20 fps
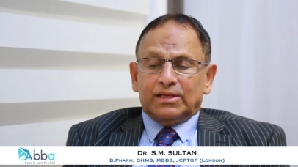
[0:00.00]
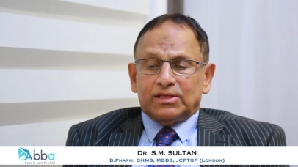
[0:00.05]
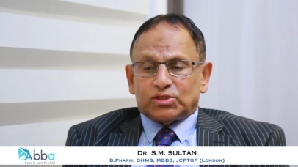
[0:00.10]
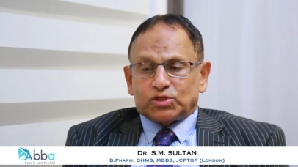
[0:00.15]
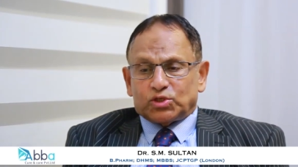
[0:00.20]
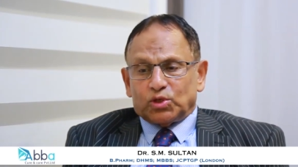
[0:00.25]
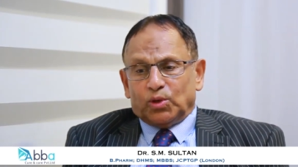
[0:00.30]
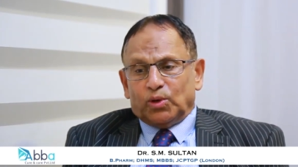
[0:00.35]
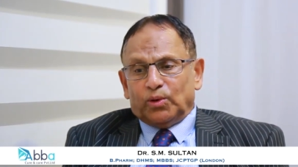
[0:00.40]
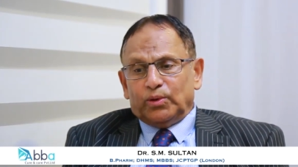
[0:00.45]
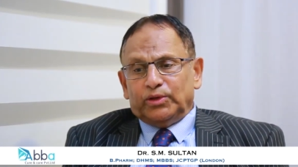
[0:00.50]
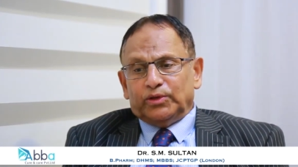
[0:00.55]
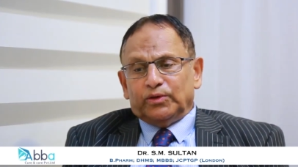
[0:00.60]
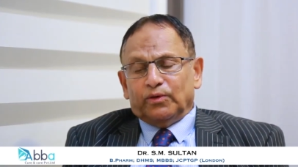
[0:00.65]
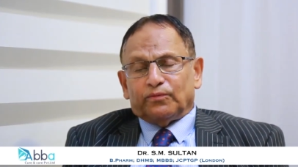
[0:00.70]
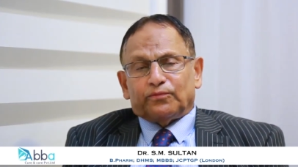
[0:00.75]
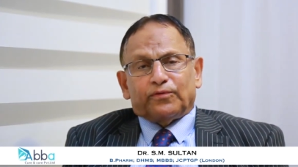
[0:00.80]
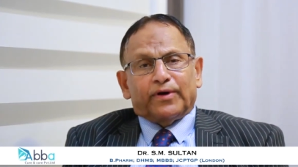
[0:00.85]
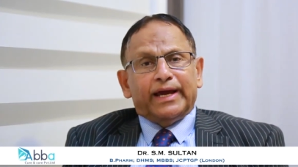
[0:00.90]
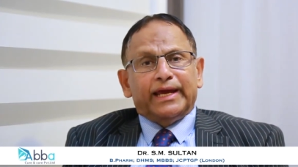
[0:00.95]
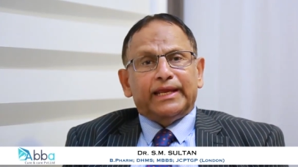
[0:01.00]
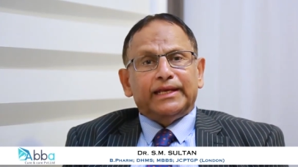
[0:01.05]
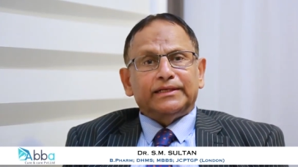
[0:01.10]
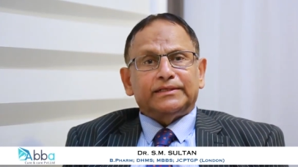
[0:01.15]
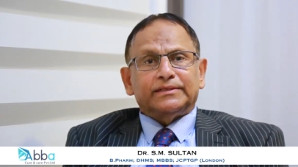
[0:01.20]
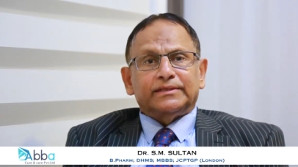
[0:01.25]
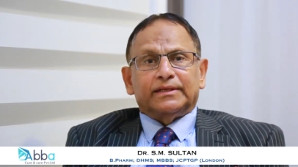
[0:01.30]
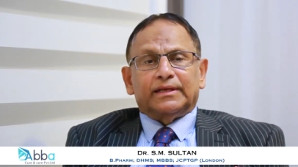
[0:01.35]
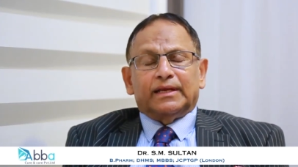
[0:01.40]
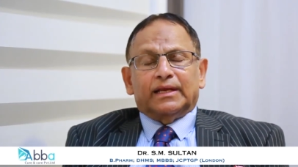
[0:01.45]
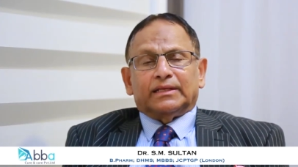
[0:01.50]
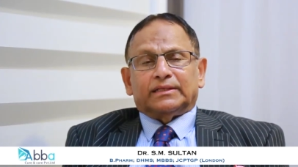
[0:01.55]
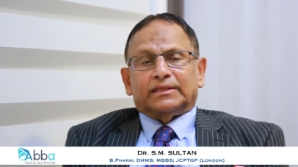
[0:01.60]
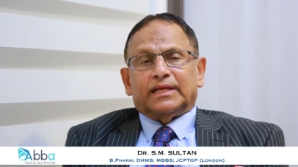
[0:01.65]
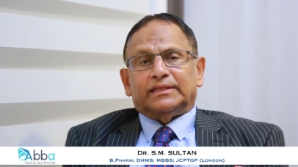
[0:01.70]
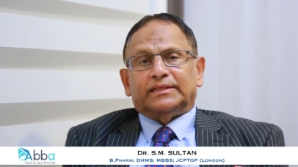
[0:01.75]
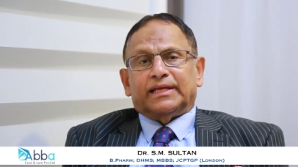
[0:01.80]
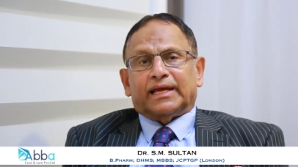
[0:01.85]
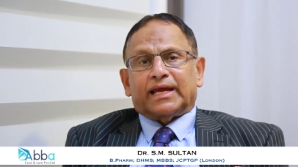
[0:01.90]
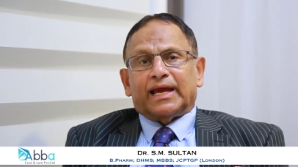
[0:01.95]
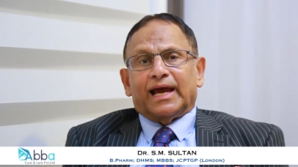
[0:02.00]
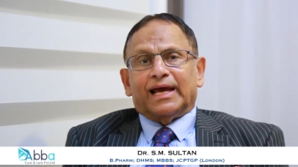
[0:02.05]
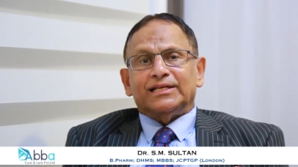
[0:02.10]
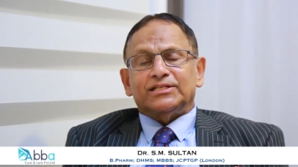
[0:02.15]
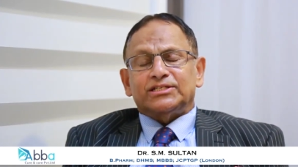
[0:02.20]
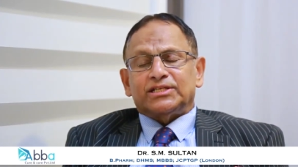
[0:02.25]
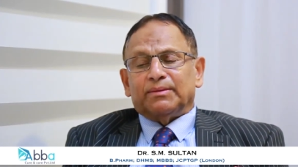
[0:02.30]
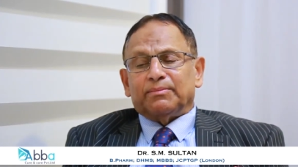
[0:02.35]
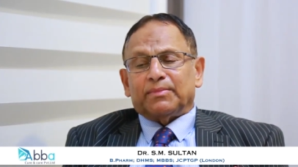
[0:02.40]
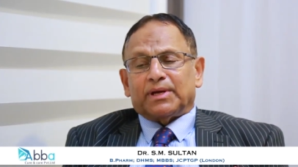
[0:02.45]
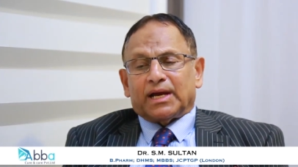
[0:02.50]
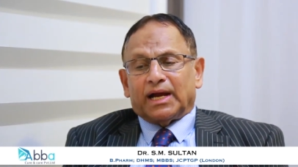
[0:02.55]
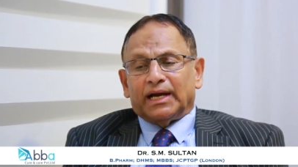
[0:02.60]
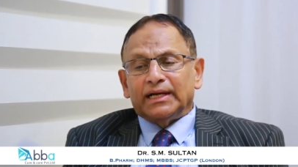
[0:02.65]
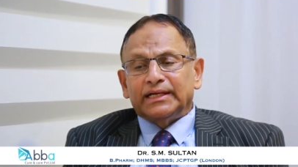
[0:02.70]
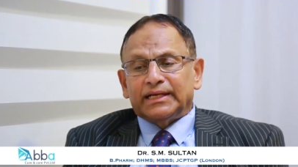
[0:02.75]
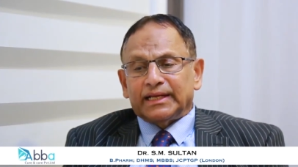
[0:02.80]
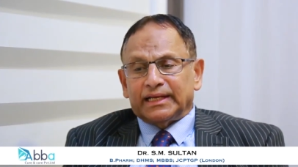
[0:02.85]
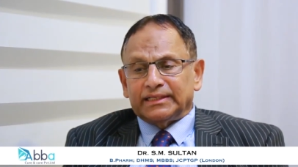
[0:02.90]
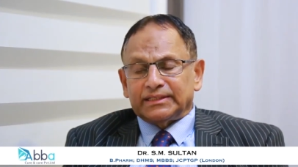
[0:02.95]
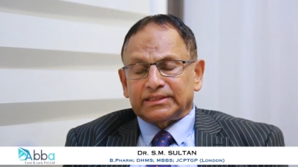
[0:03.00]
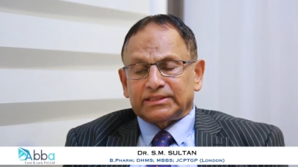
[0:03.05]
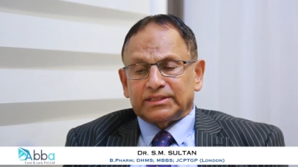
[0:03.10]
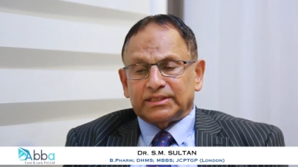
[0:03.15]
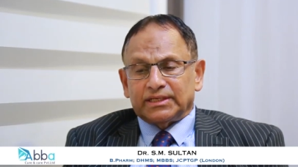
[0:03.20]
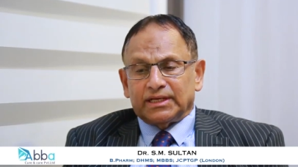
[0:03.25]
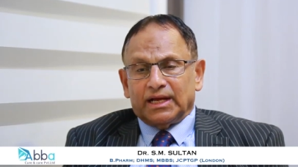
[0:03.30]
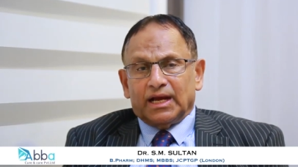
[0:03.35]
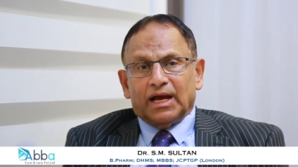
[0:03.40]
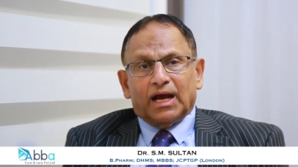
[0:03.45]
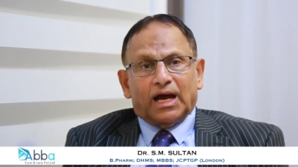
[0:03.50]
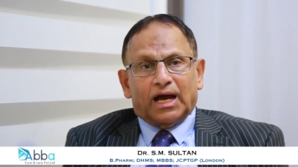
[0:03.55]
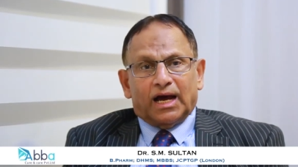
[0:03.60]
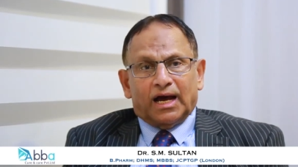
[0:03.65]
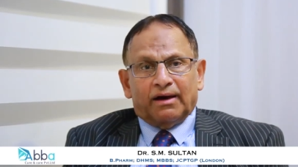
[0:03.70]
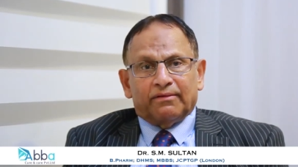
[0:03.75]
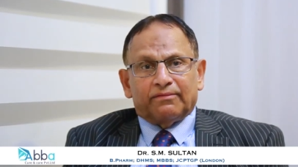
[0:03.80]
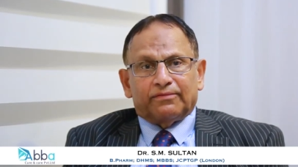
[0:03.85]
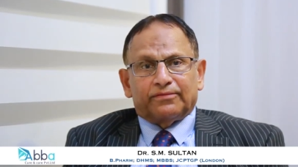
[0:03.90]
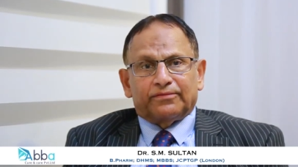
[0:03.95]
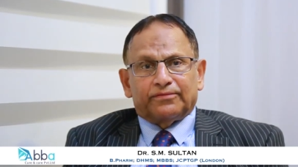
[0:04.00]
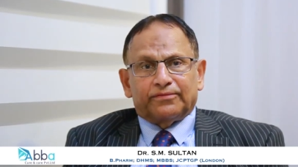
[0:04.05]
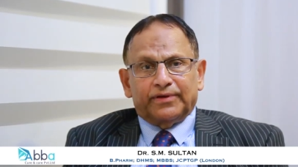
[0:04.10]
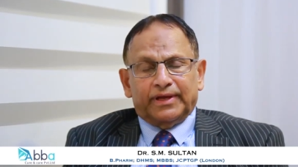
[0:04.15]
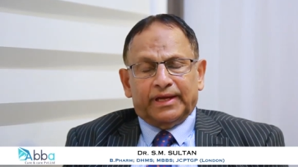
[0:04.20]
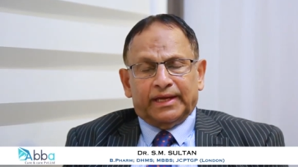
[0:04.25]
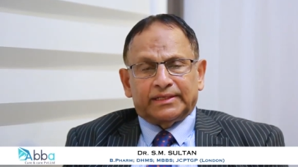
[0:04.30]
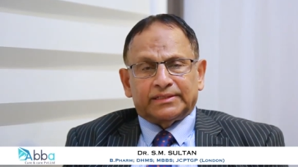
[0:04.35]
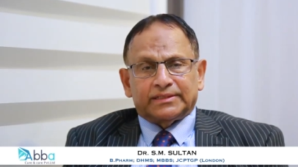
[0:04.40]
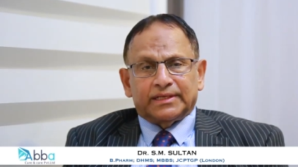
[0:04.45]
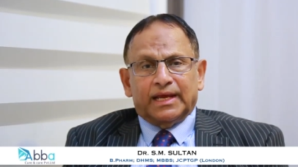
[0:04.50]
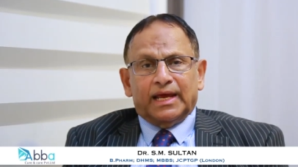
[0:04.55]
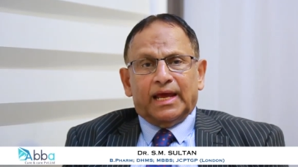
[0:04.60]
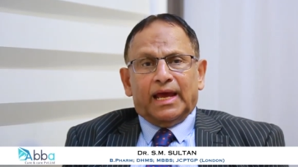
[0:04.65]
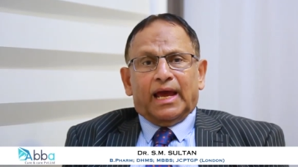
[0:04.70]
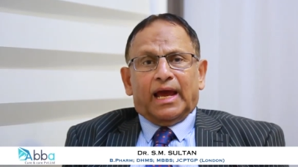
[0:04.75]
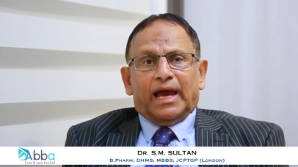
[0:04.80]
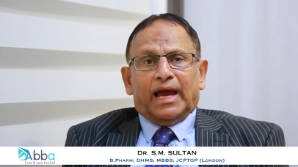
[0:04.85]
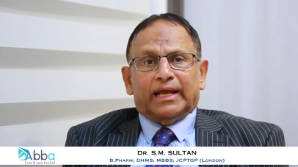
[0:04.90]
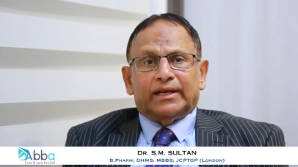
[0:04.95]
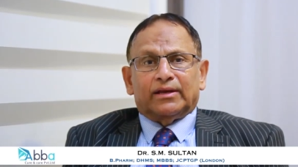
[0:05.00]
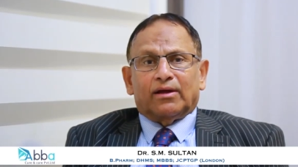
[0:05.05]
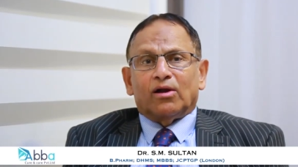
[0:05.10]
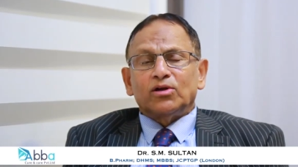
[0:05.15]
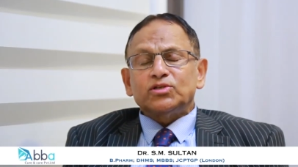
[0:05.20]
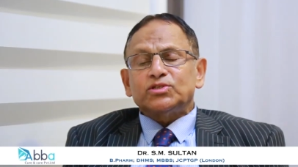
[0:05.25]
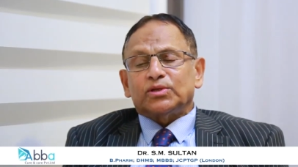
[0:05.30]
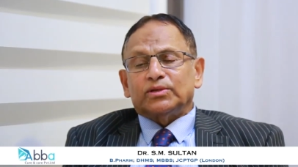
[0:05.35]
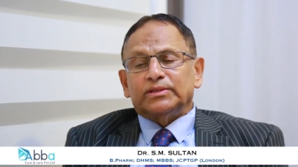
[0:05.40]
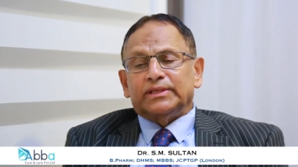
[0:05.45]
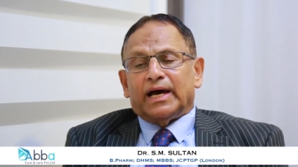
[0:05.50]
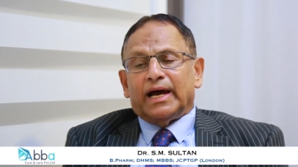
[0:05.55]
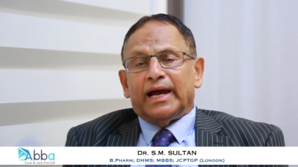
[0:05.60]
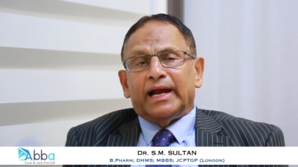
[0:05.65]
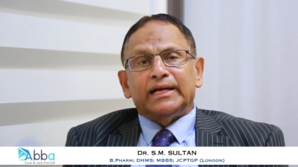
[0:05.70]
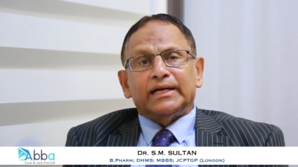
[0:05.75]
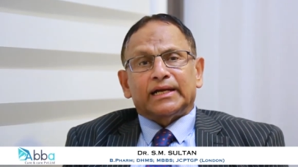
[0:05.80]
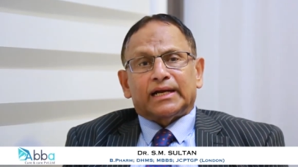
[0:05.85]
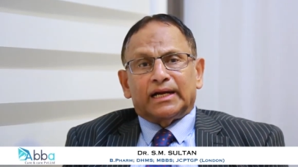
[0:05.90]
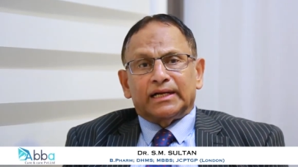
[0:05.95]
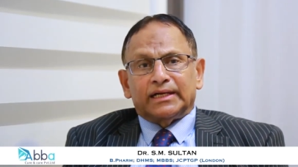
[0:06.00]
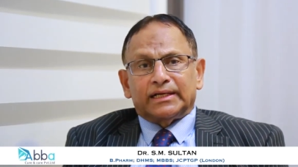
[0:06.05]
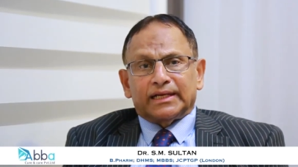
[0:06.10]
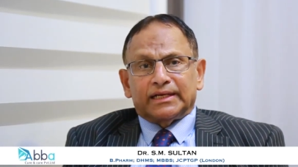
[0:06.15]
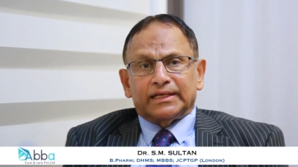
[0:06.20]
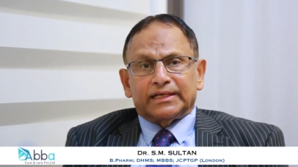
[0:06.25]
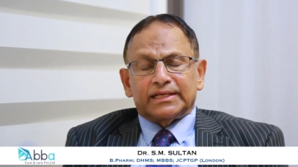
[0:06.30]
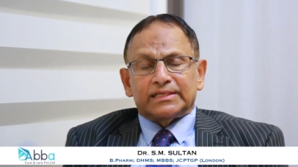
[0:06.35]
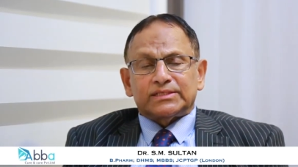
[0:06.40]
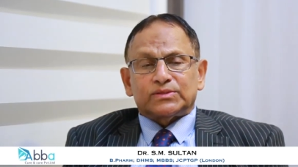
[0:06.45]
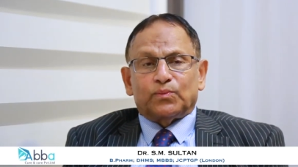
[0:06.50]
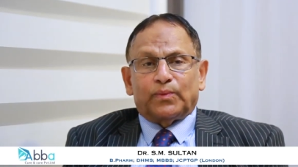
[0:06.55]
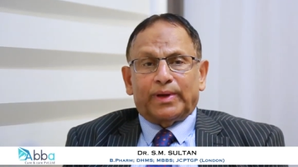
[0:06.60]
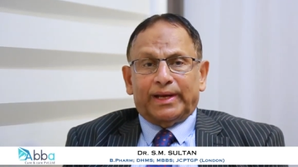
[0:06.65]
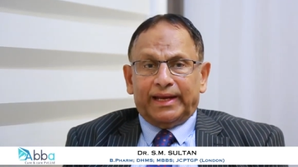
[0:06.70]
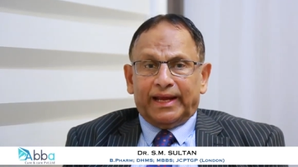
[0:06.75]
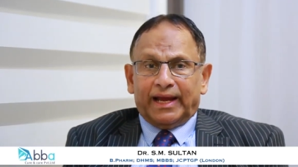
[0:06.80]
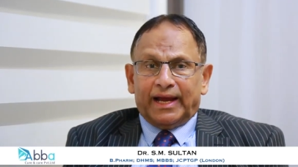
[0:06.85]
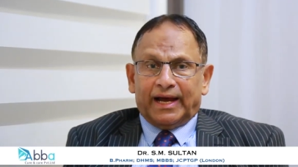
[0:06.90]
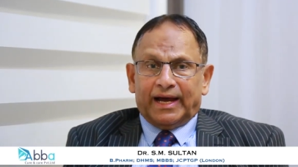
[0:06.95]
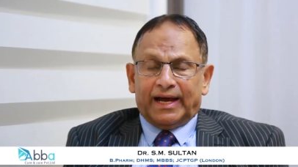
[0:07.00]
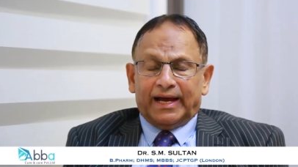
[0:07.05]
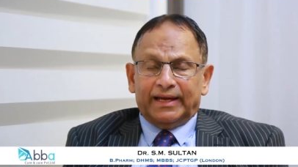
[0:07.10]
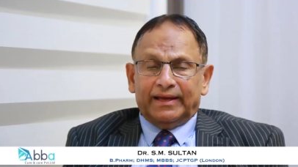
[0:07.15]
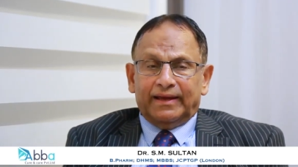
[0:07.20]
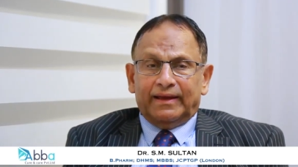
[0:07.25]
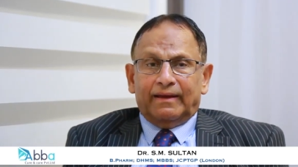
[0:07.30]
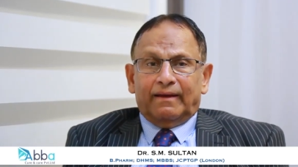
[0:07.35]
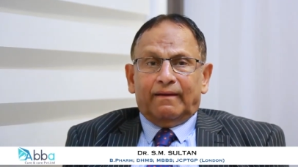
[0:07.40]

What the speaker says: So you find that the calcium content of it and also the iron content is very high,